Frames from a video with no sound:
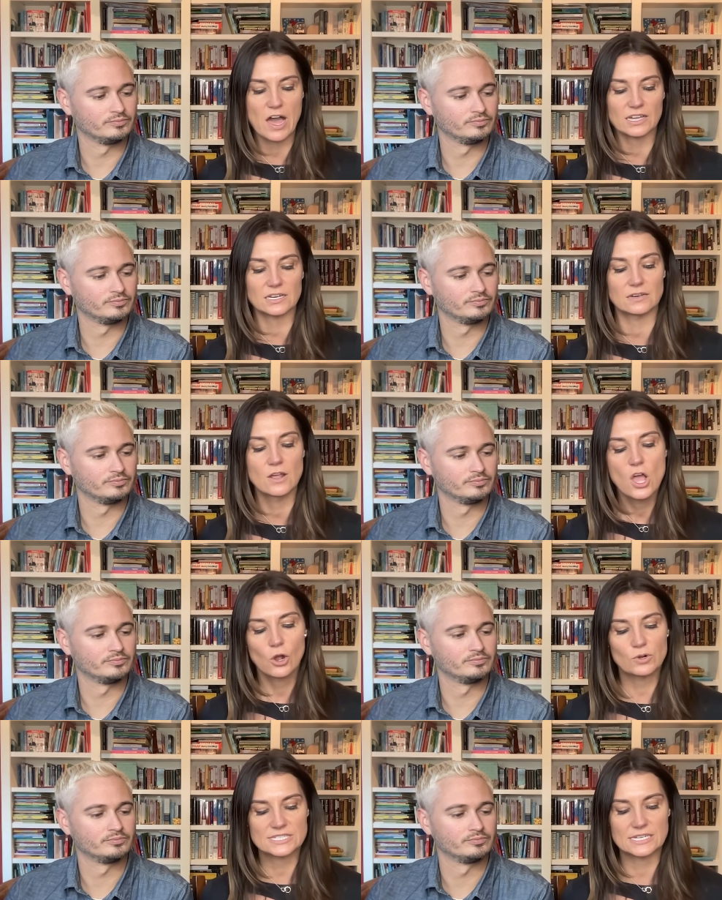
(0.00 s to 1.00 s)
Speaker 1: pocketed
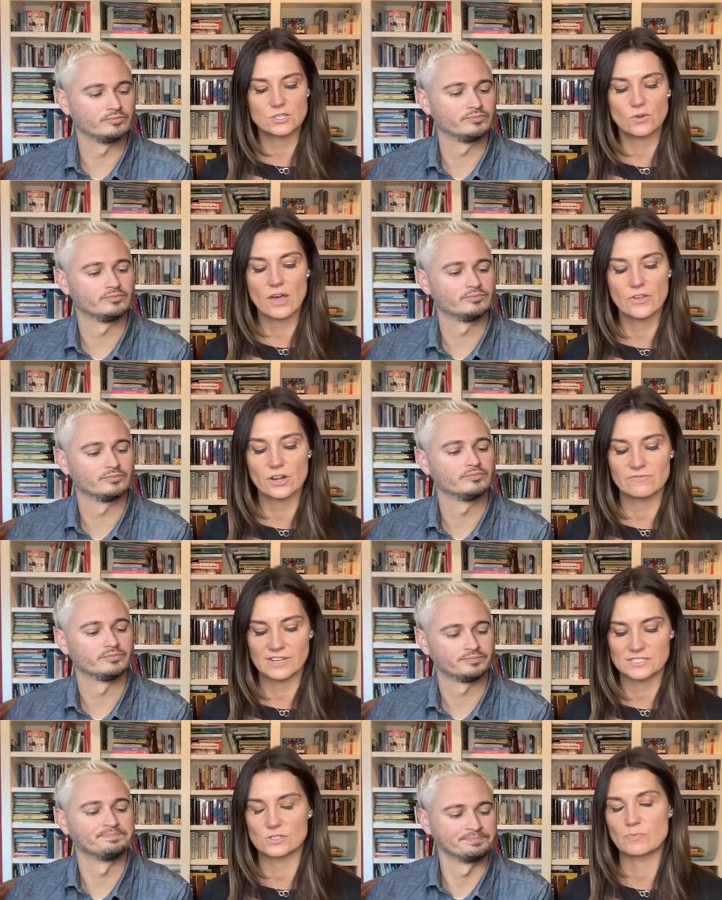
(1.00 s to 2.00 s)
or sent to other
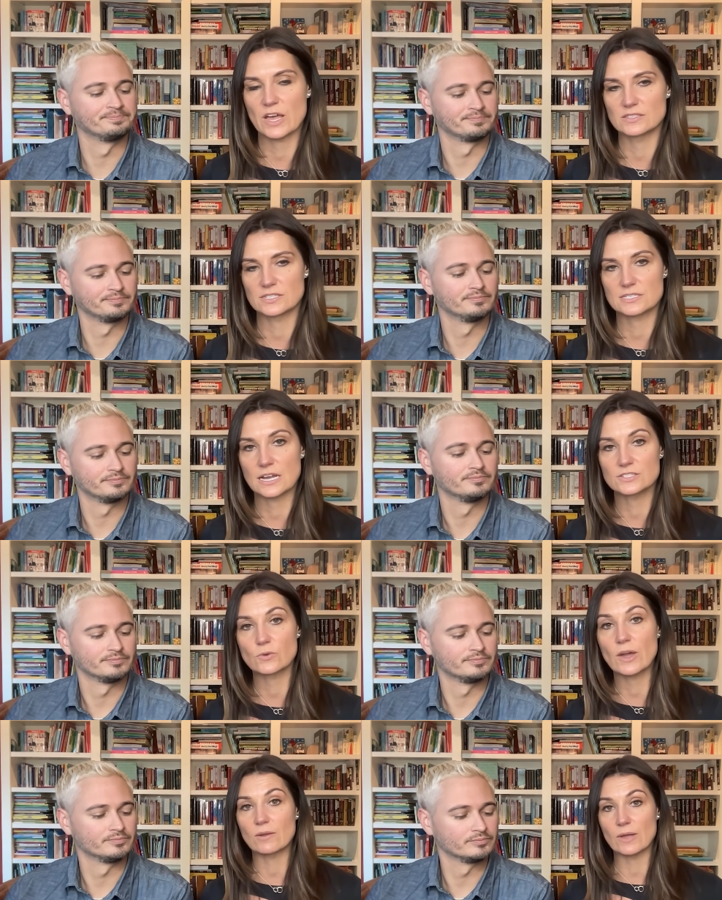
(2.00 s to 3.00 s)
investors Ponzi style. So
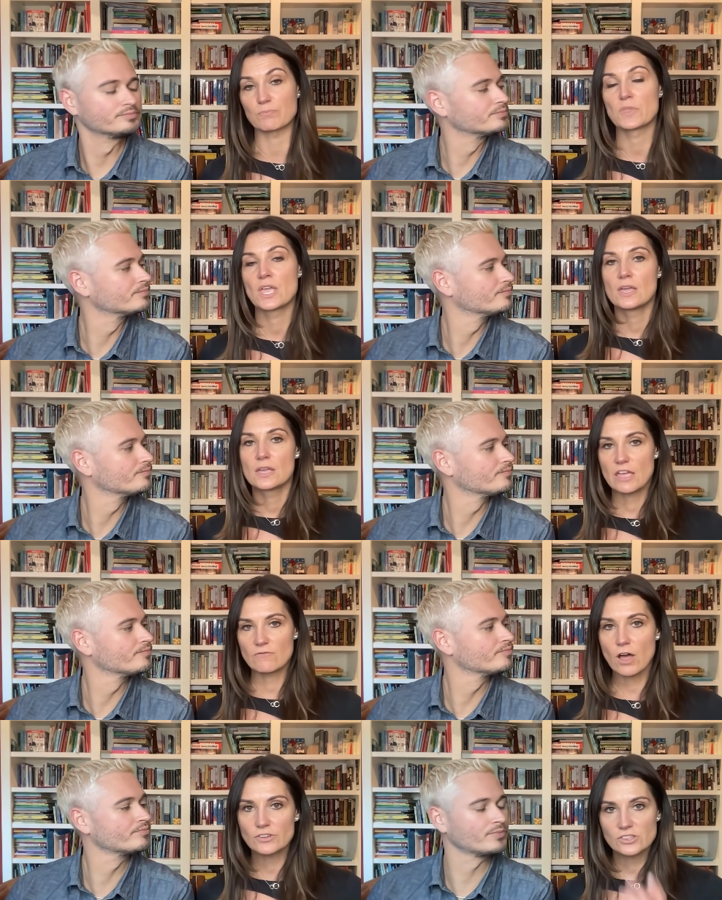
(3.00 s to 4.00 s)
anyway
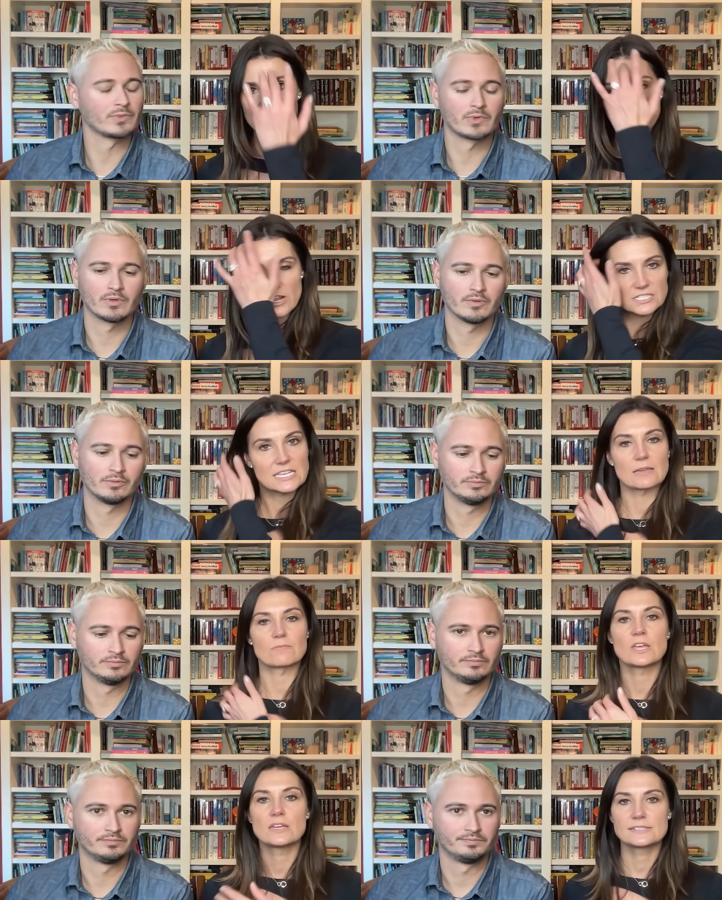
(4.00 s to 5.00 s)
involved in this fraud scheme,
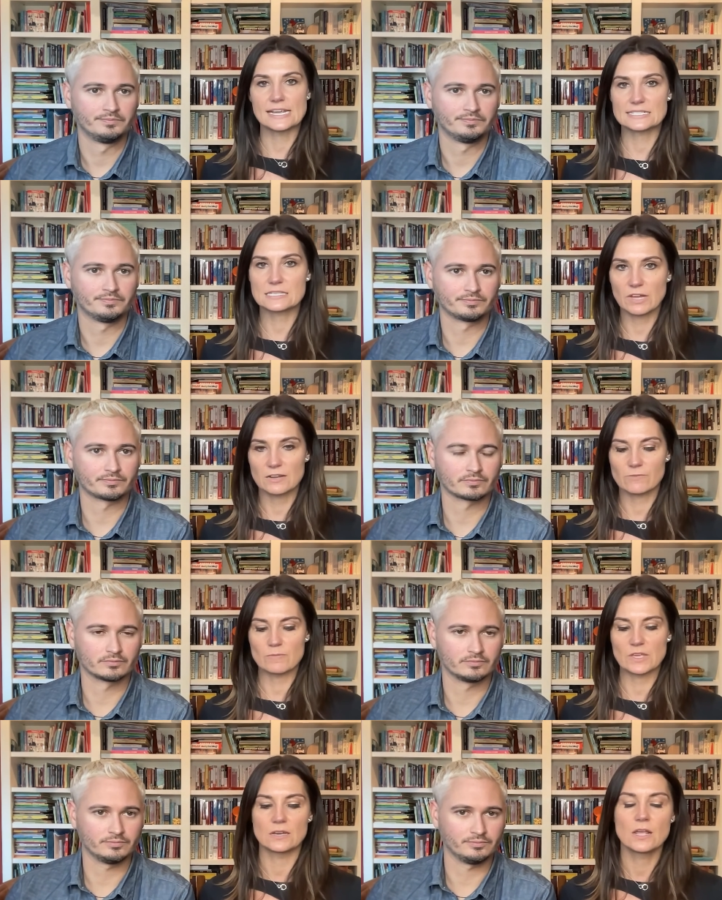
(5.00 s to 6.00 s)
takes the money from
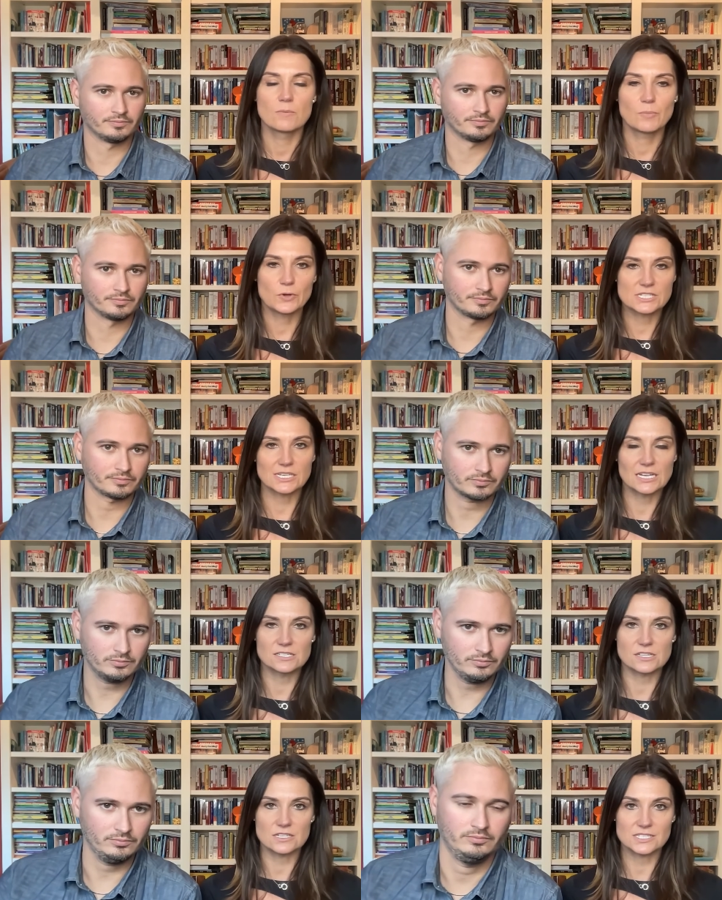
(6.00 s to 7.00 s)
it, puts it
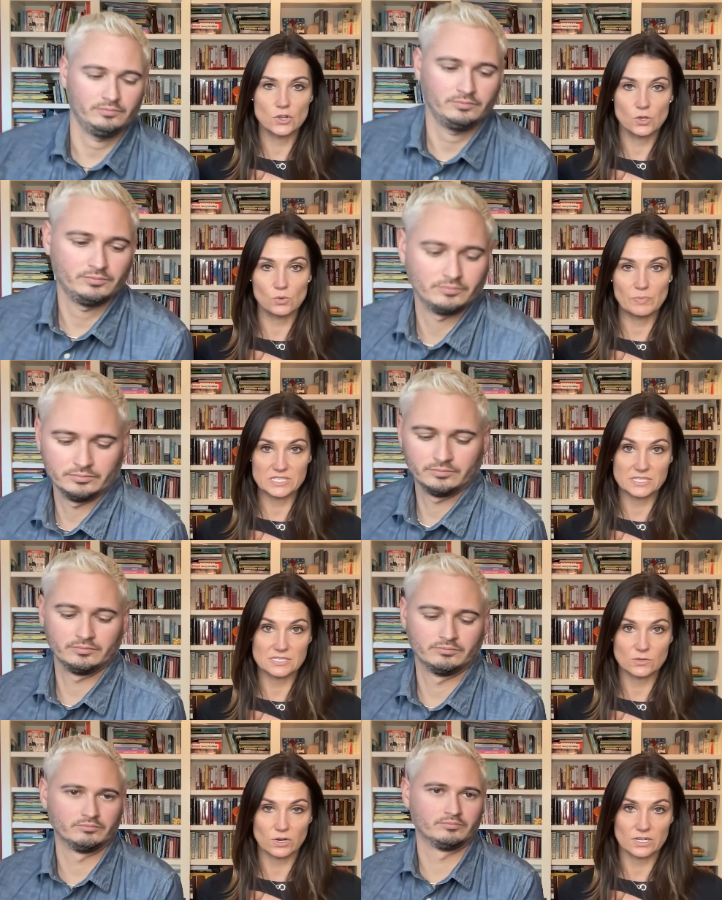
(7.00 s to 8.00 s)
into this new business
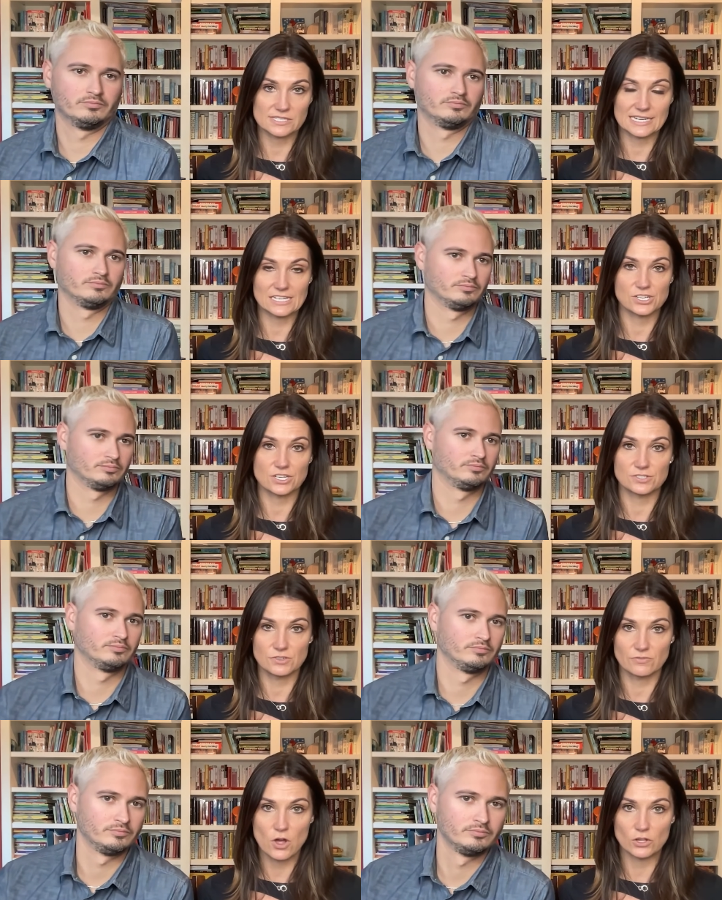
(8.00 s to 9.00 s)
organization,
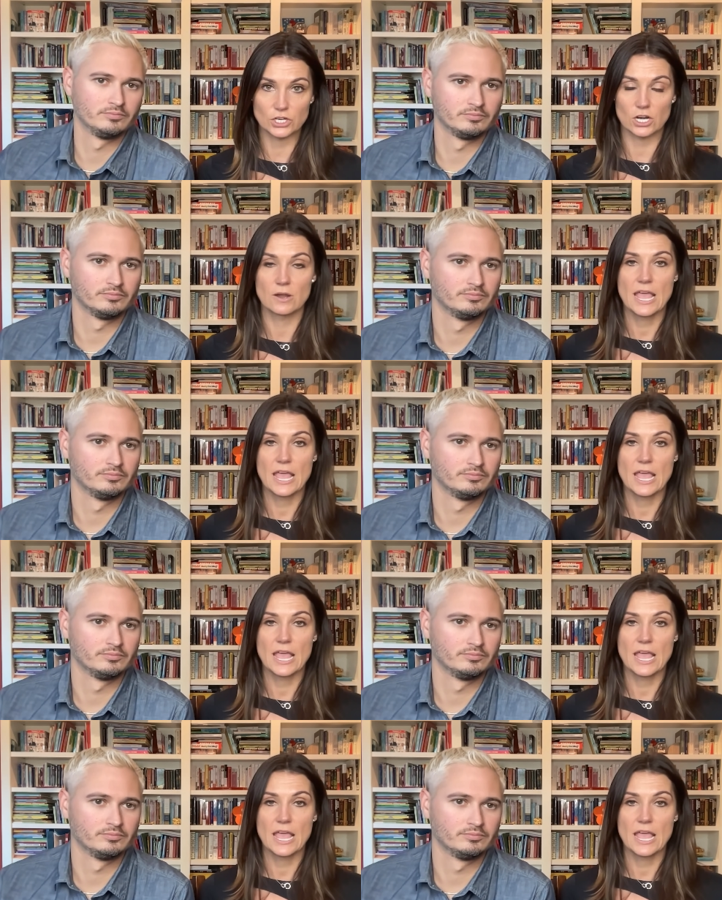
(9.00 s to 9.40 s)
Devolder,